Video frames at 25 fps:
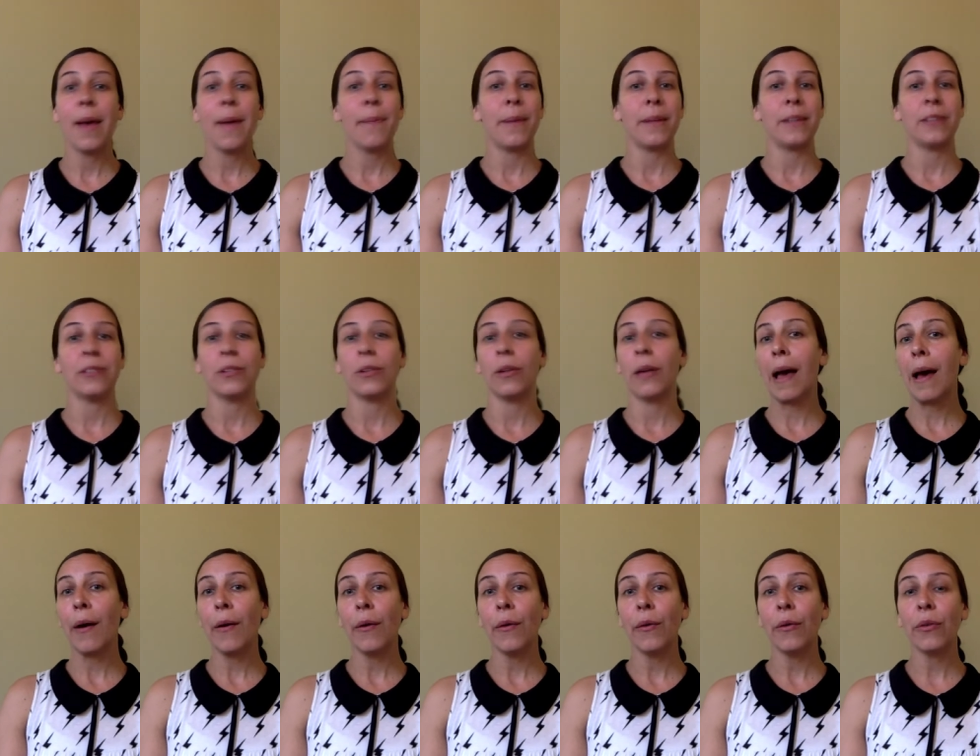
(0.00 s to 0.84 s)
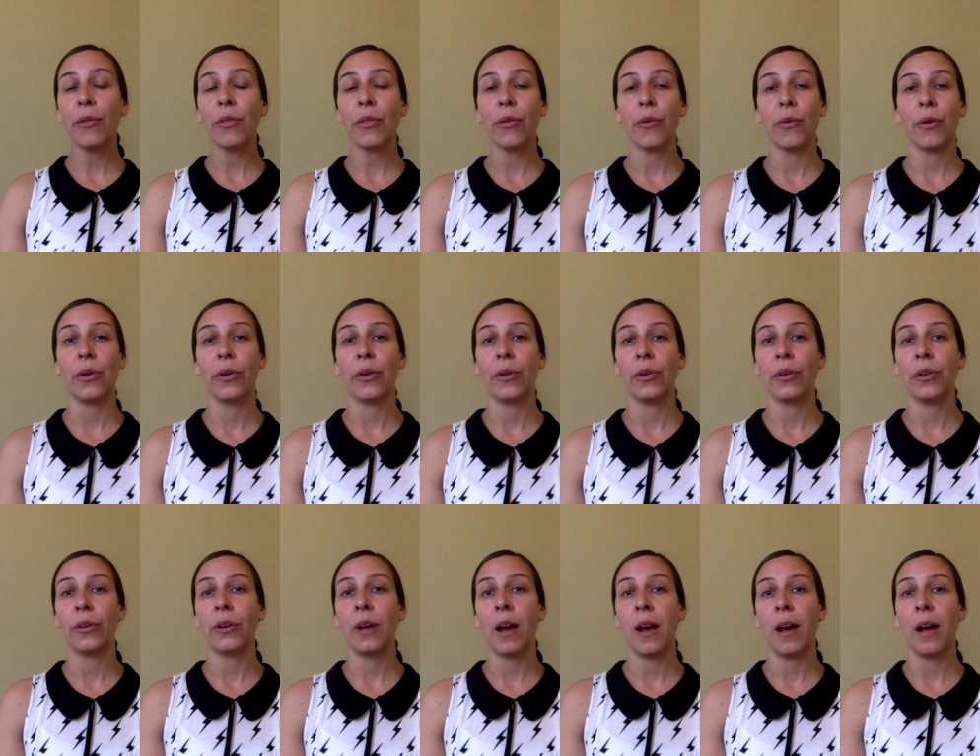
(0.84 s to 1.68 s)
mental health
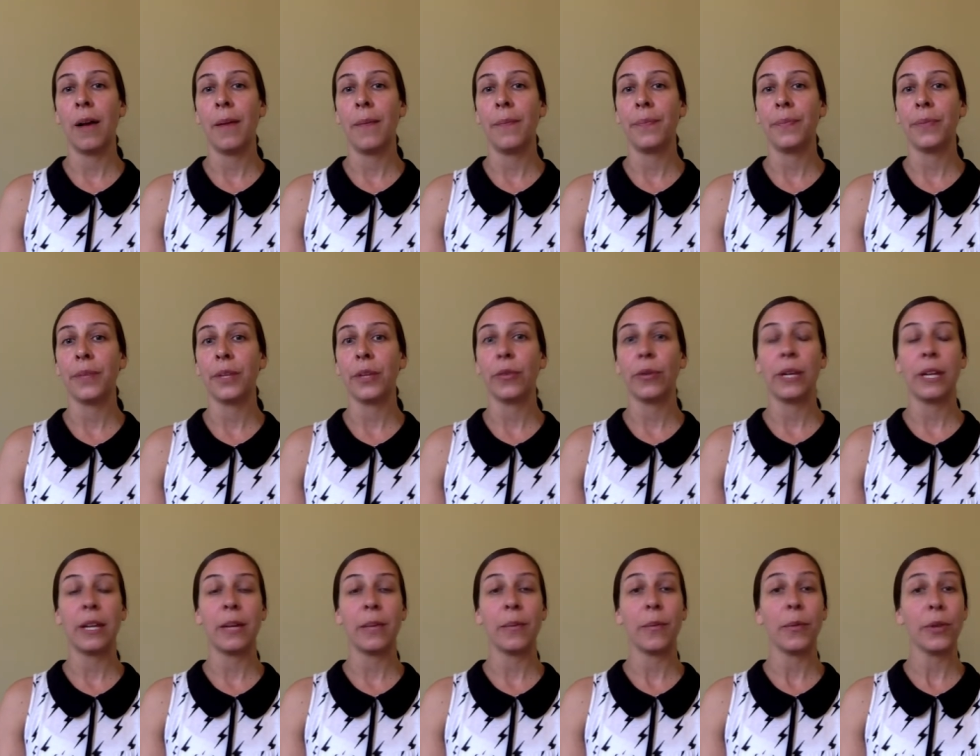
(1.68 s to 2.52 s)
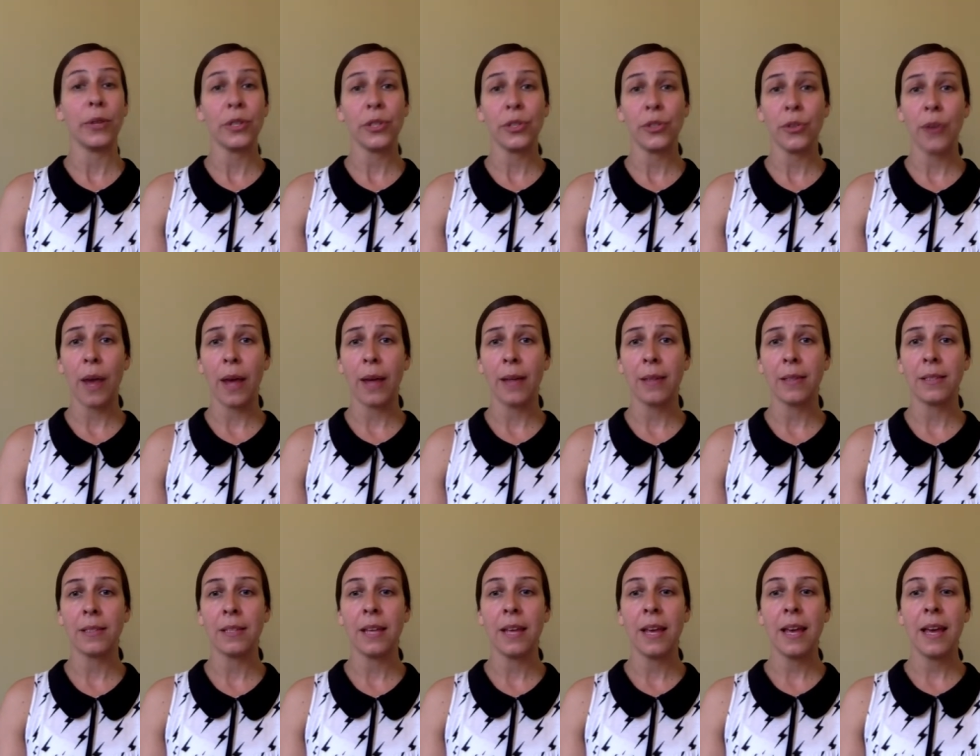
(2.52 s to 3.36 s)
or creating more
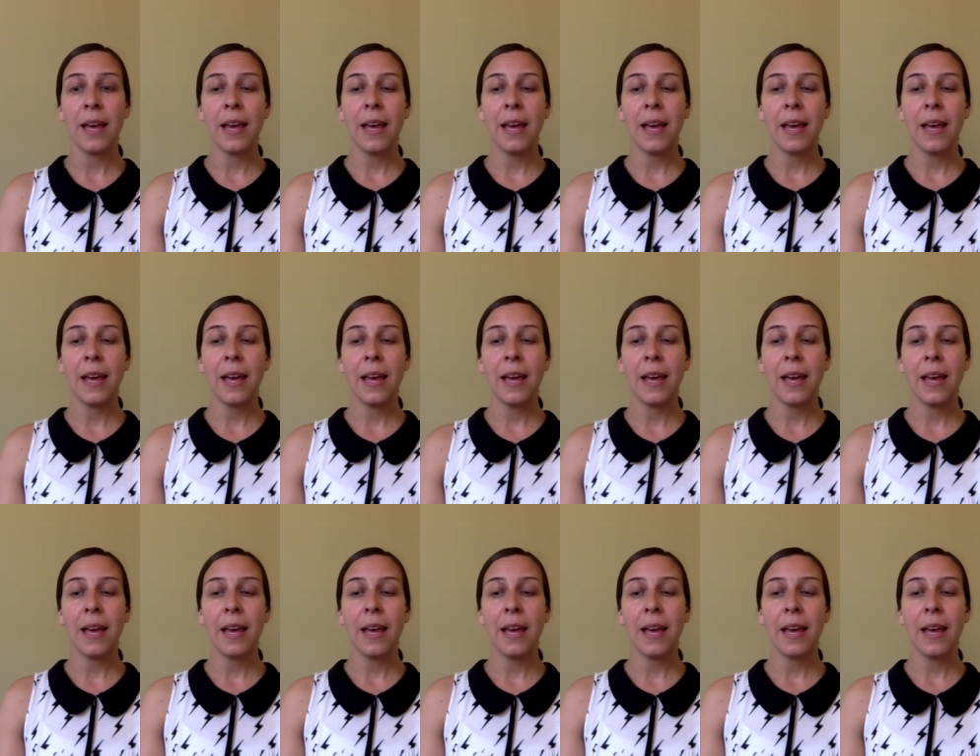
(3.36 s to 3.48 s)
stress,